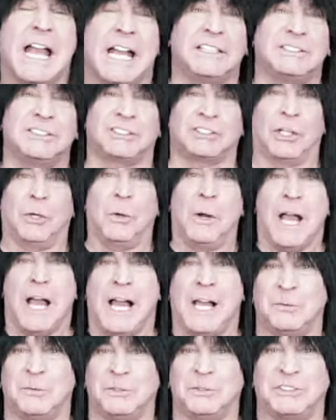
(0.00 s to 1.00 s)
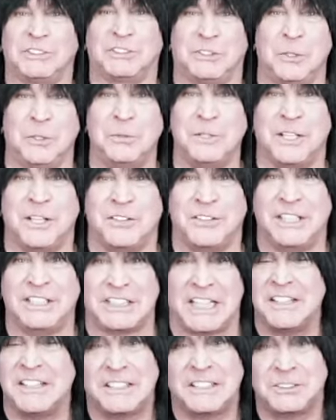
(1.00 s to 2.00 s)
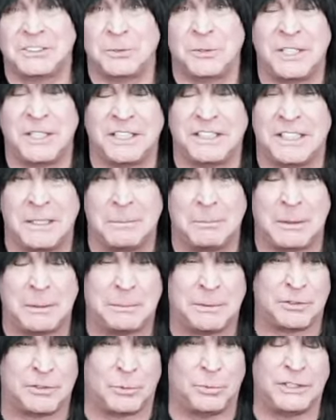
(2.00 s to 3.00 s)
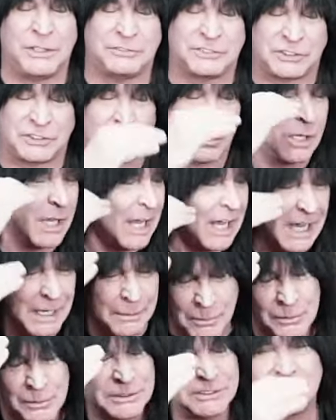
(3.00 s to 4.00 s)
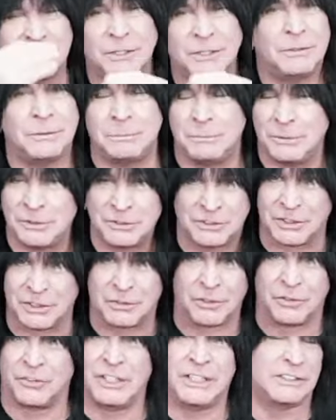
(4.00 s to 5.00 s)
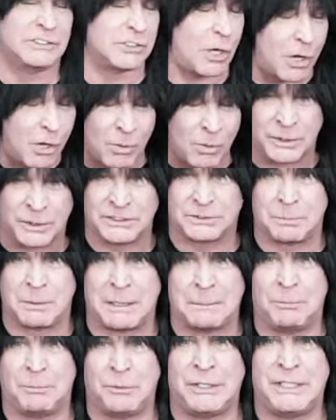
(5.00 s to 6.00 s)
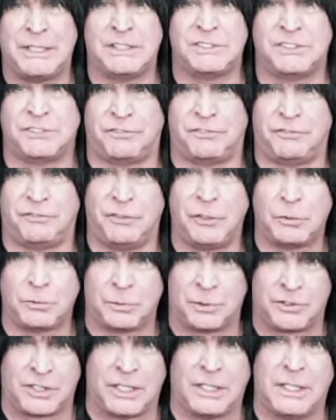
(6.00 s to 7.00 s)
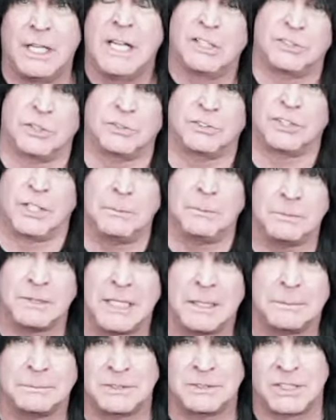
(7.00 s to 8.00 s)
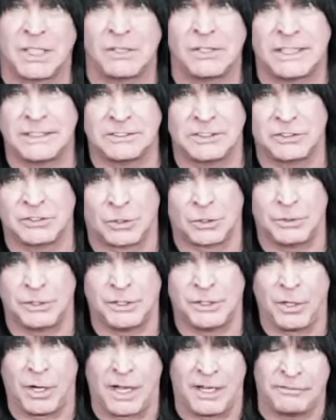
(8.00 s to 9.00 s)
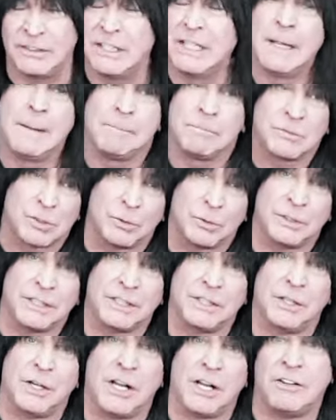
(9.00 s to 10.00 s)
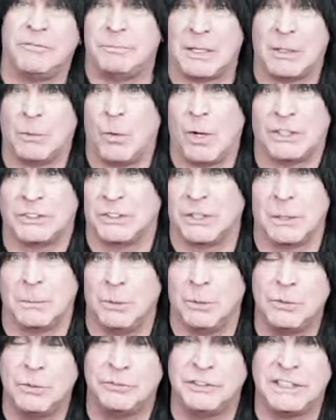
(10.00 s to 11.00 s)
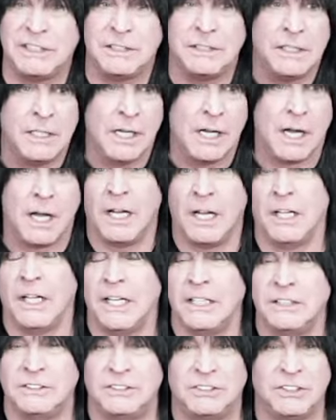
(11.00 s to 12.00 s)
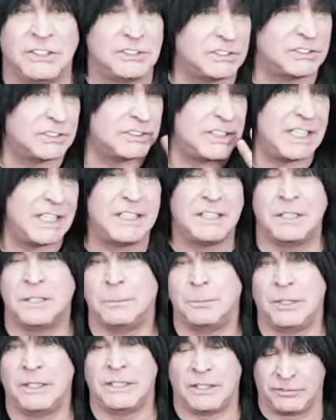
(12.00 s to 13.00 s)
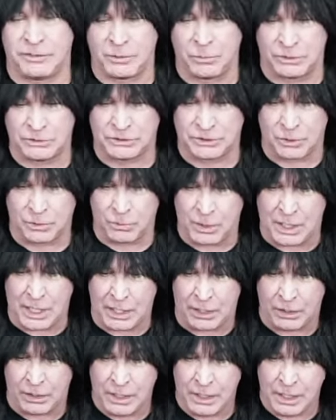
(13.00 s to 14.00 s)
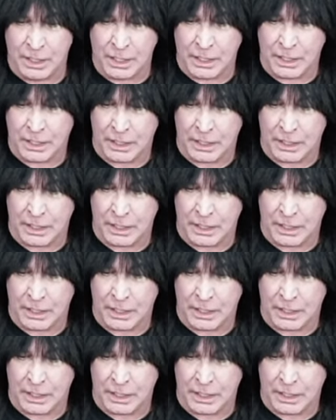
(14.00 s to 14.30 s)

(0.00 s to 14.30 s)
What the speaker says: And so I was doing all this, and that's when I came up with the riff. So I'm always hearing musical things, always. My brain is filled with it. So sometimes I like to turn it off. Turning it off by watching a movie and just taking a break every once in a while.